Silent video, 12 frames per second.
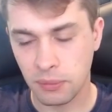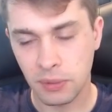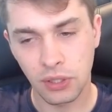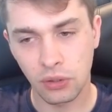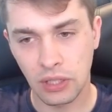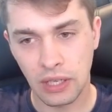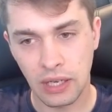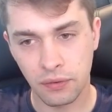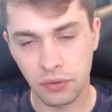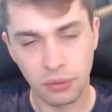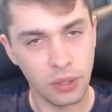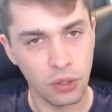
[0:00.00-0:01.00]
and only
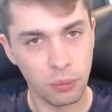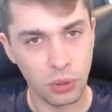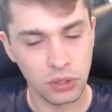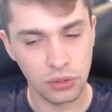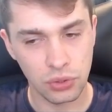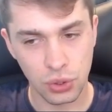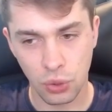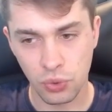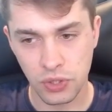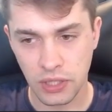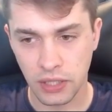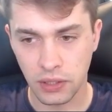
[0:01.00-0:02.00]
after my opponent chose
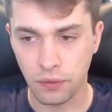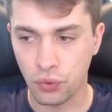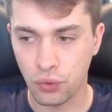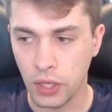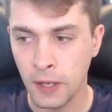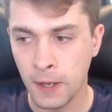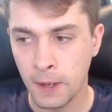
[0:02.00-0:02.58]
knight f3,